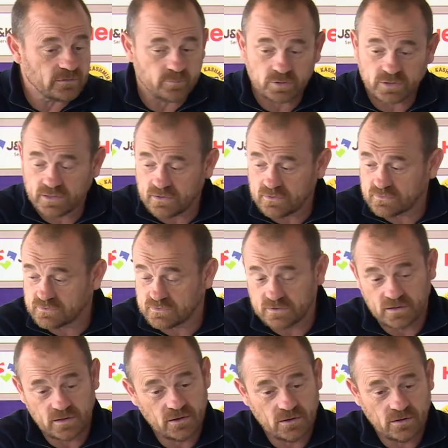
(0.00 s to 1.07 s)
The players
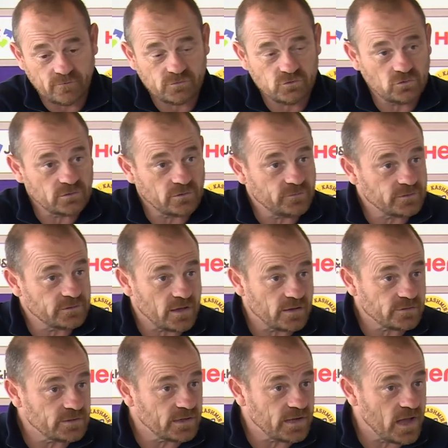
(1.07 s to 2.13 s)
have shown a
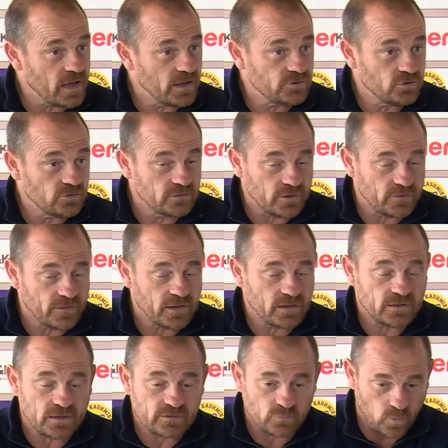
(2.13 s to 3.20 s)
fantastic attitude, and I
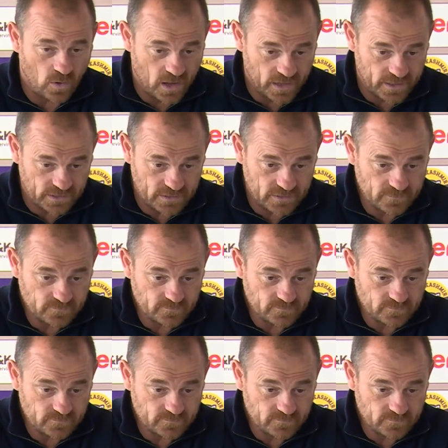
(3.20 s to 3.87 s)
think that's why